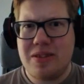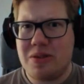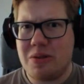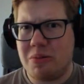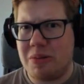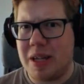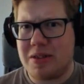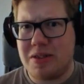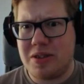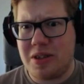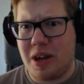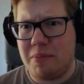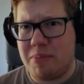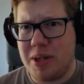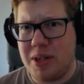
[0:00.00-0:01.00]
So let's
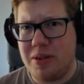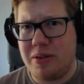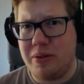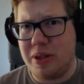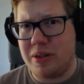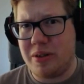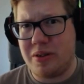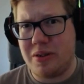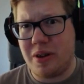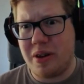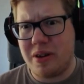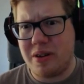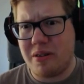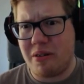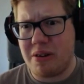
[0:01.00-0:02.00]
jump into this
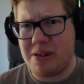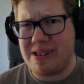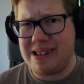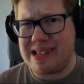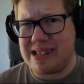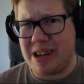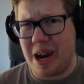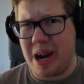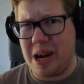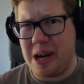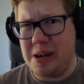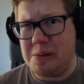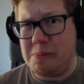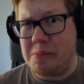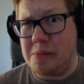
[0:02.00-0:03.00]

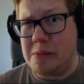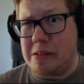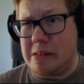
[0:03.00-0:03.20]
game.